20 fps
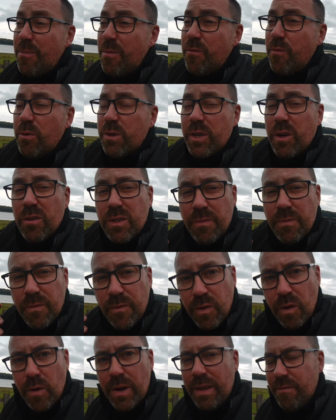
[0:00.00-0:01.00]
and we've also got
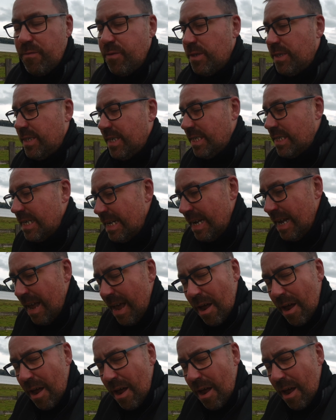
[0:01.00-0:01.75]
some vlogging footage.